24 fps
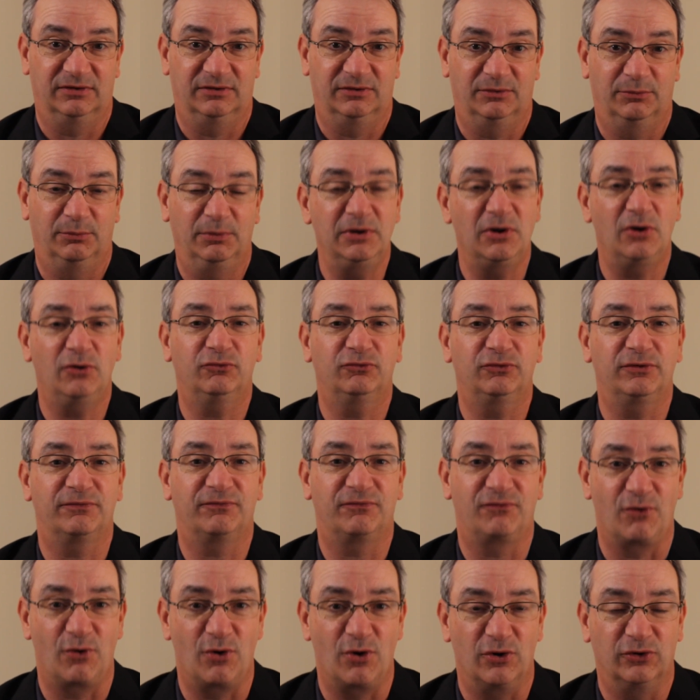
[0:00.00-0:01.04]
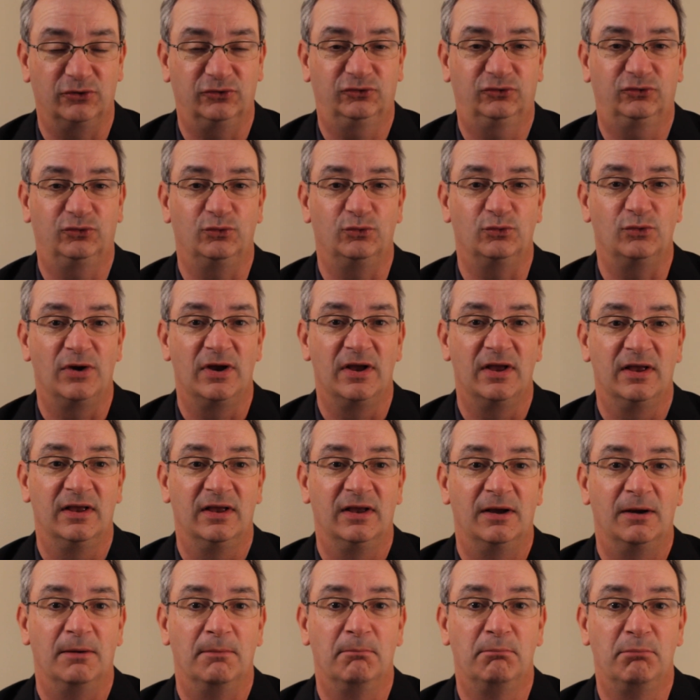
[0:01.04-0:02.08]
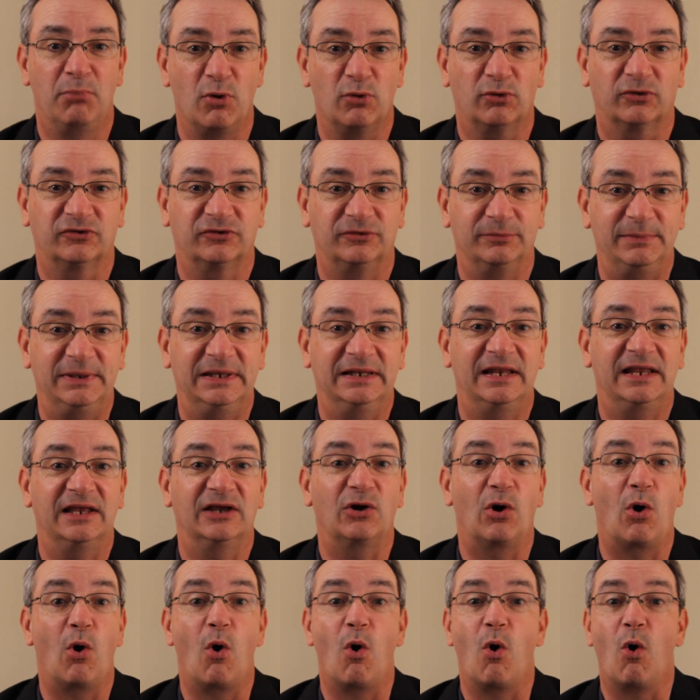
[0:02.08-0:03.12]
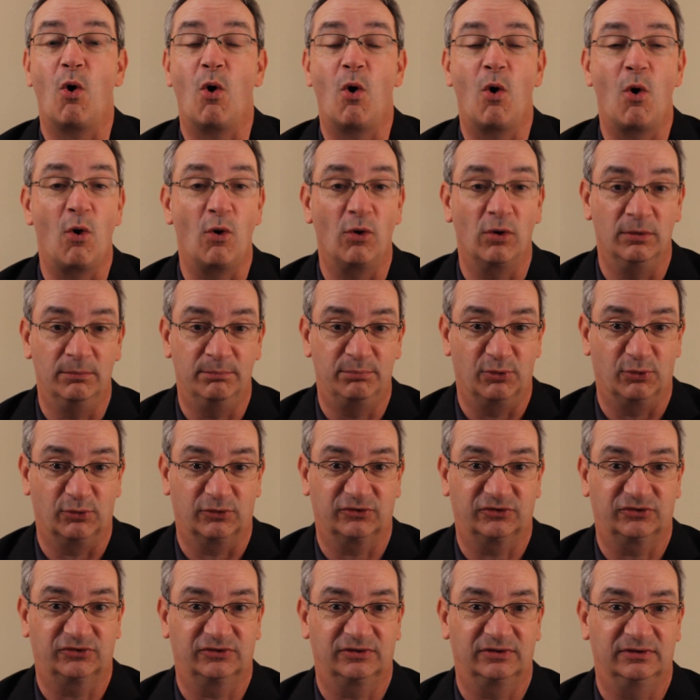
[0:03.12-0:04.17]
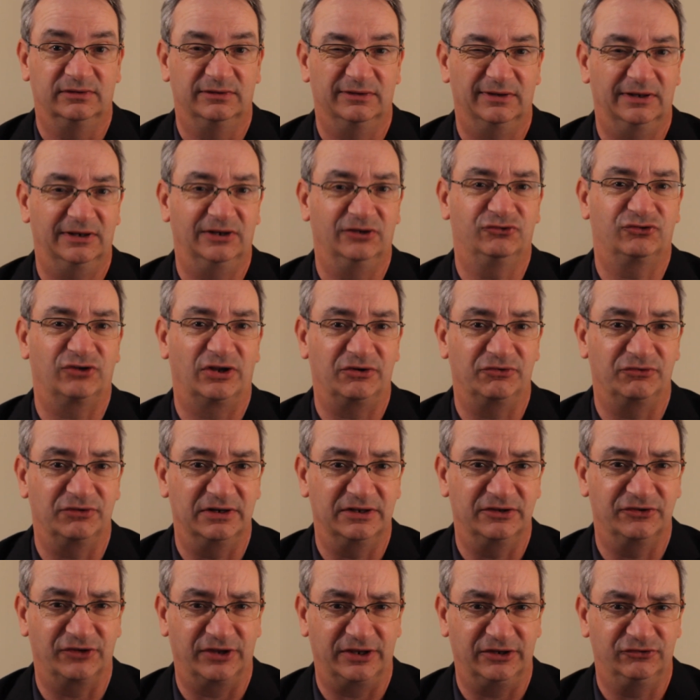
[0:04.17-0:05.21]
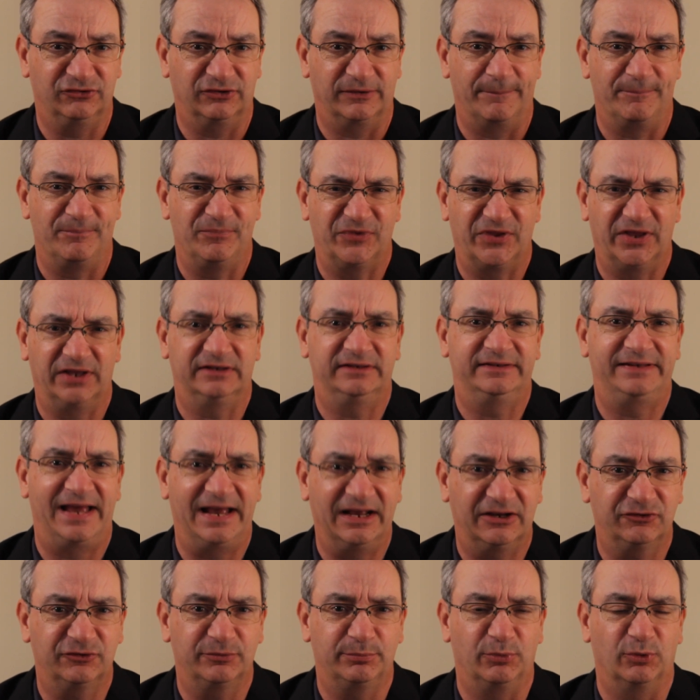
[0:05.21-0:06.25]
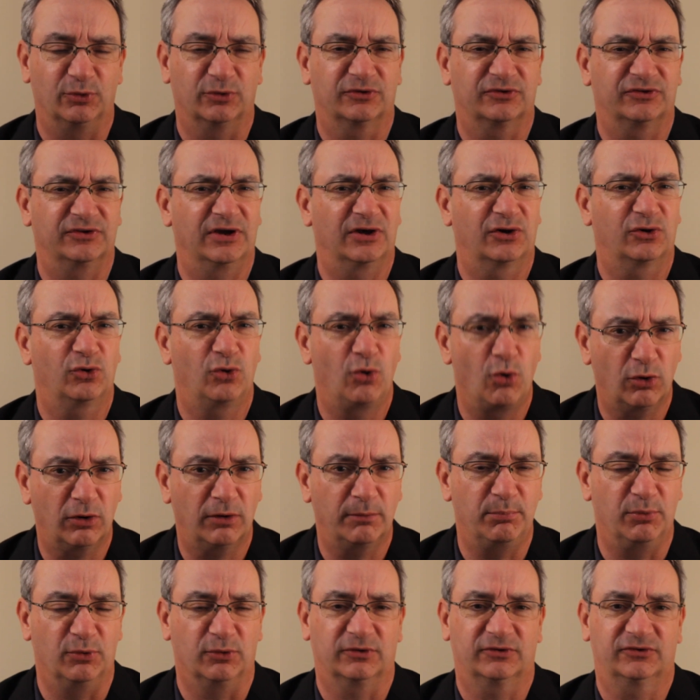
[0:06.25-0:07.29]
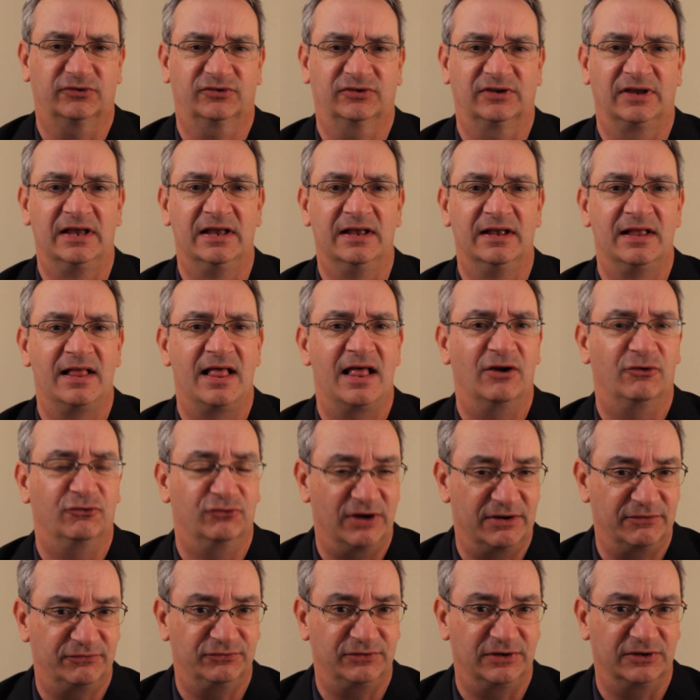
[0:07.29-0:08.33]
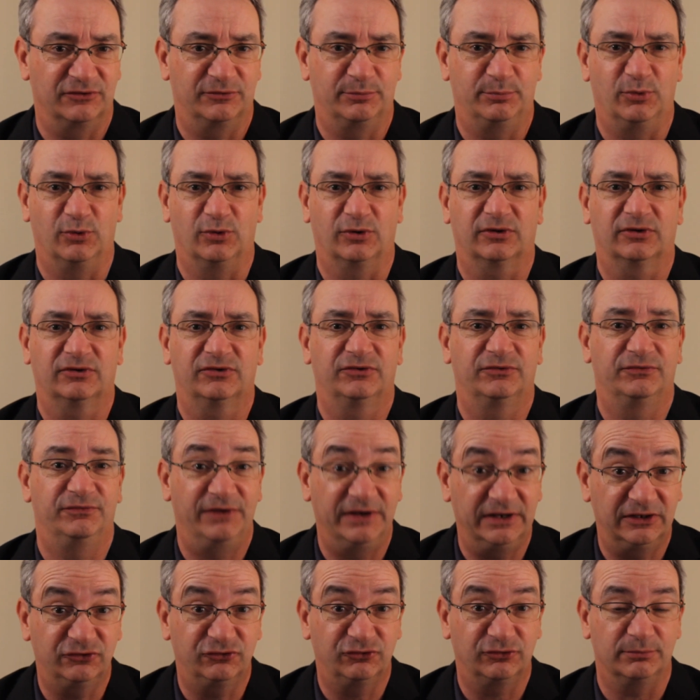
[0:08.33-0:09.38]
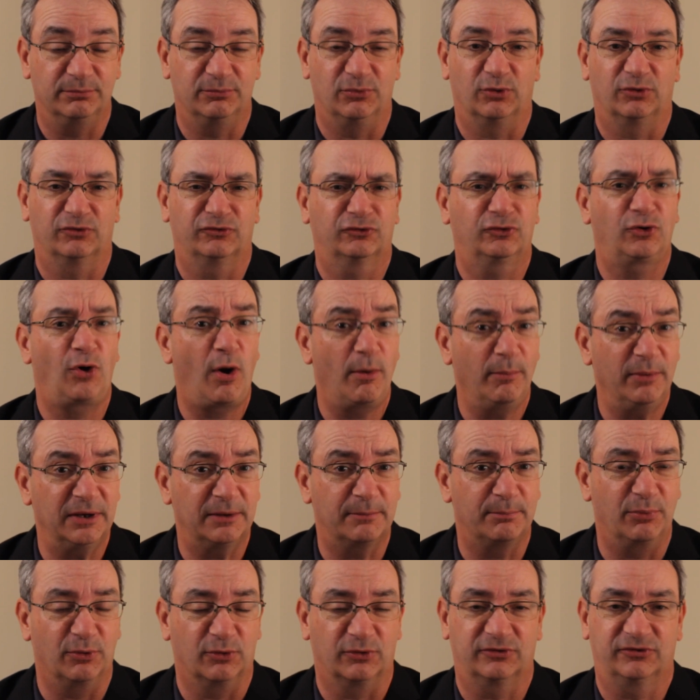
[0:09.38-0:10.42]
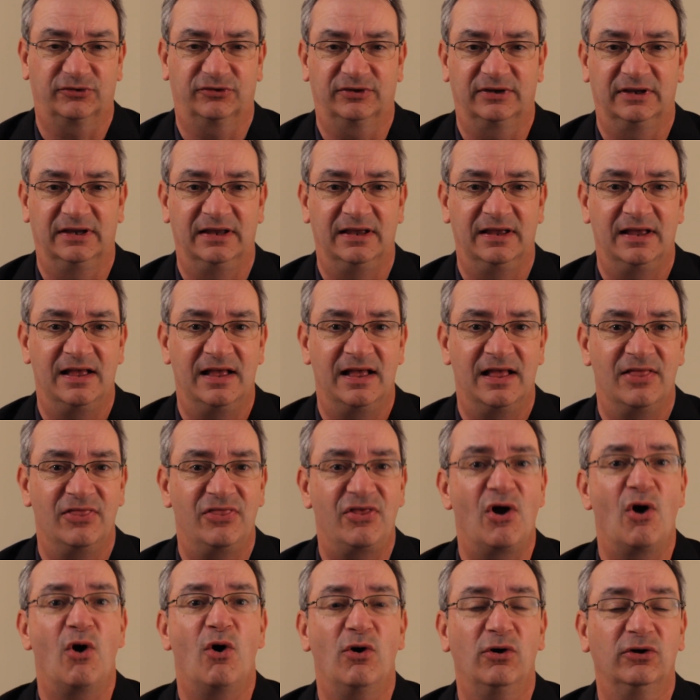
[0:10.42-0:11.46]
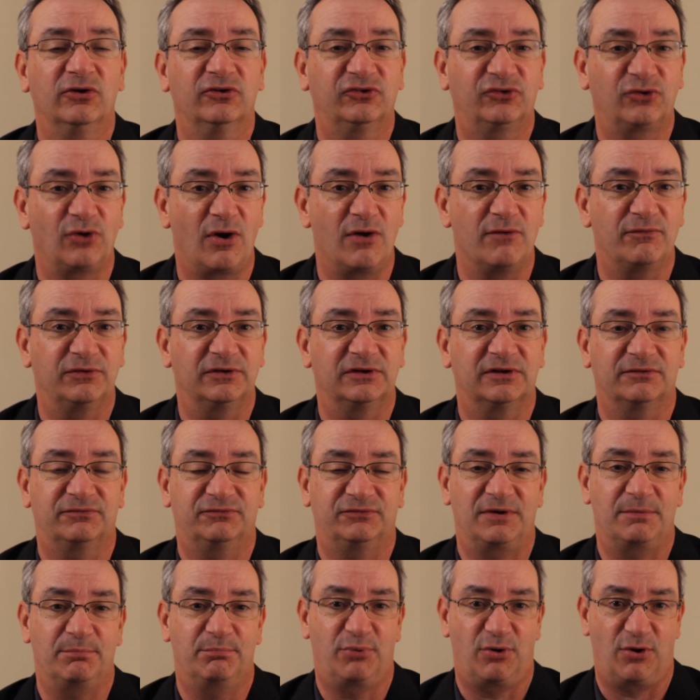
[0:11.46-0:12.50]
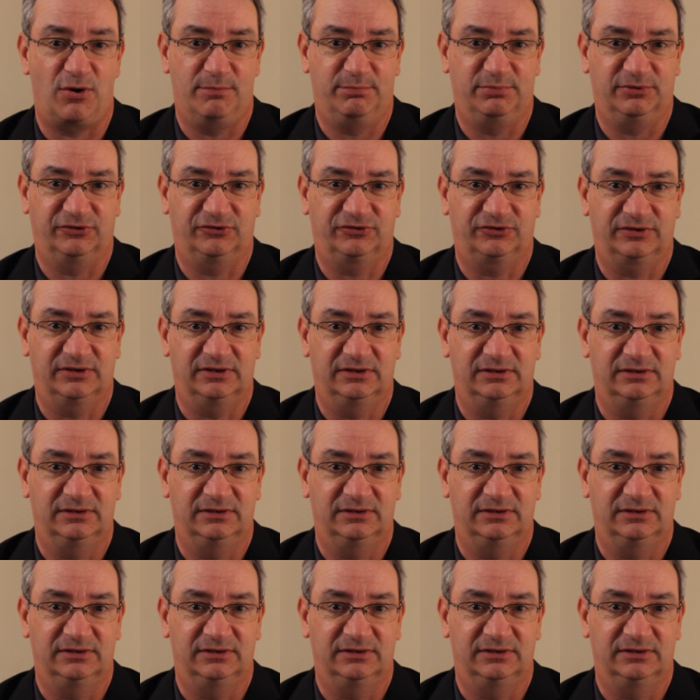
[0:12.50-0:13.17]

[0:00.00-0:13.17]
We don't refer to books meaning all books in a generalization. There are textbooks, there are cookbooks, reference books, fiction books, comic books. They all serve a different purpose.